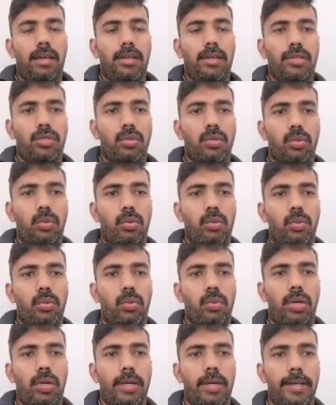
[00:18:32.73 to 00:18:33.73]

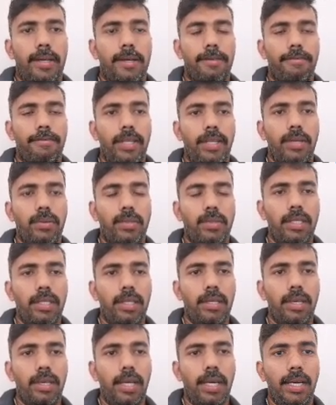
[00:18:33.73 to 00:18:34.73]
So when you
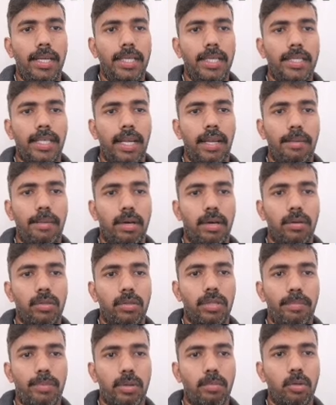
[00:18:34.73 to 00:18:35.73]
see in detail about
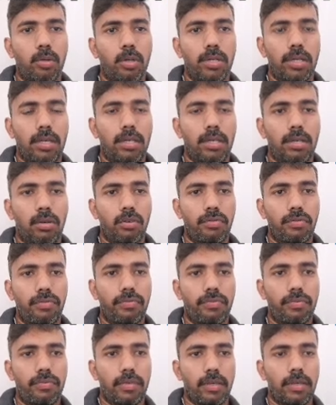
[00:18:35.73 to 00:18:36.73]
the promoter of
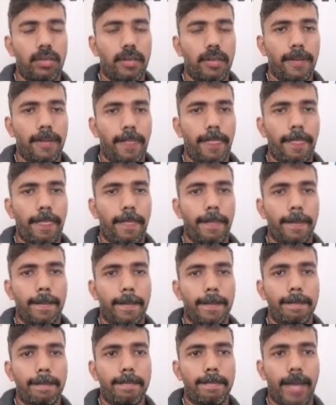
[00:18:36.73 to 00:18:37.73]

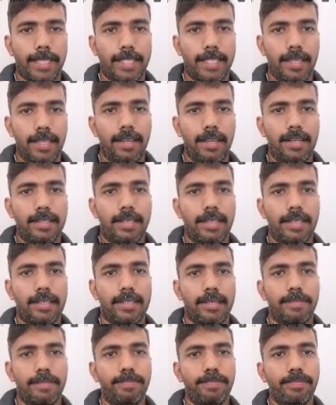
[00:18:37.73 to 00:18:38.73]
bacterial
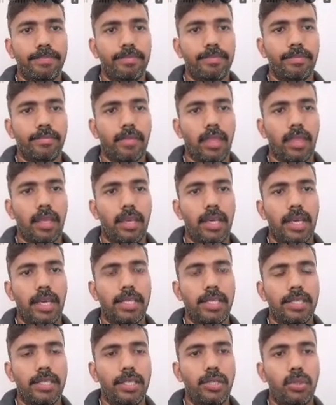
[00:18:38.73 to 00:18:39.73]
system, you can
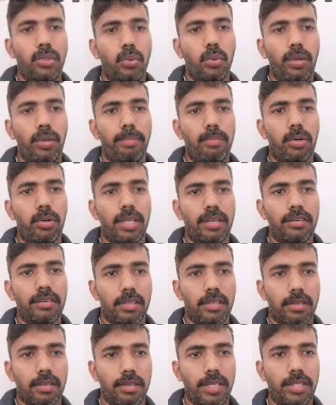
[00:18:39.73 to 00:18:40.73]
see two
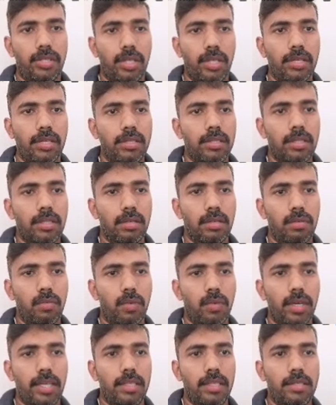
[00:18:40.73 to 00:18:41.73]
important regions.
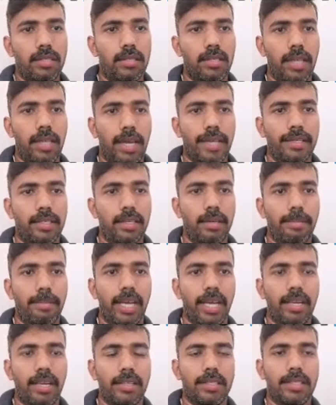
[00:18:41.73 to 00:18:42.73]
One is at the
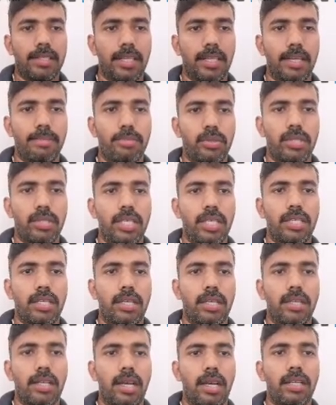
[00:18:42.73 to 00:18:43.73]
-10
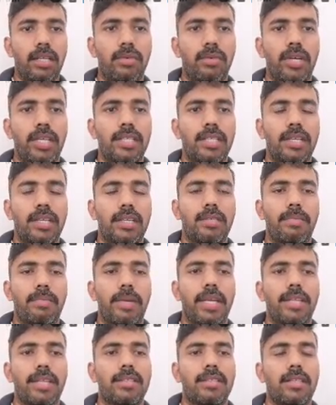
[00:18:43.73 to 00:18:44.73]
position, the other one is at
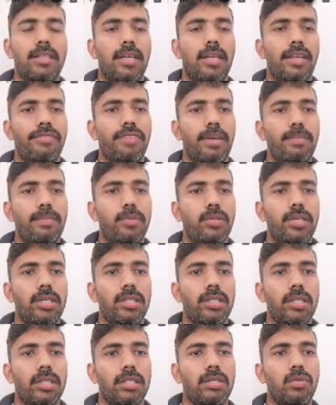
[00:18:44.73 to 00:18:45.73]
-35
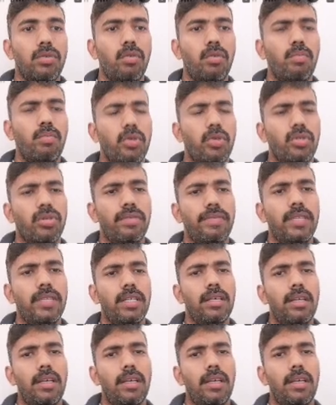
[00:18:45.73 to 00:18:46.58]
position. So most of the